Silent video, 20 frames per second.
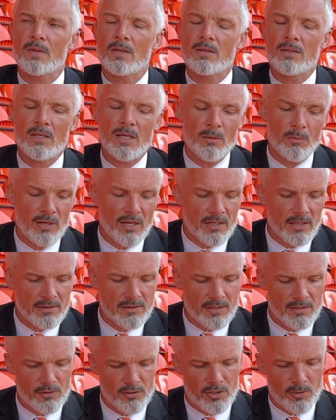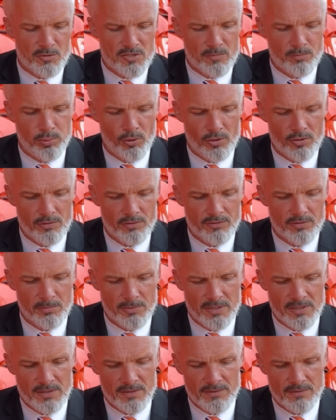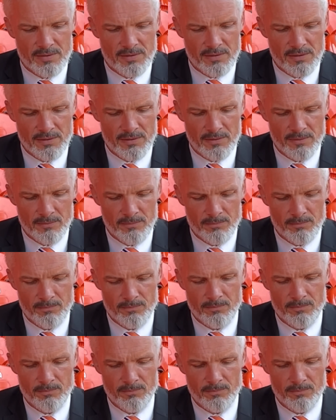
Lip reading: Yeah, well, I think, look, it was important to me to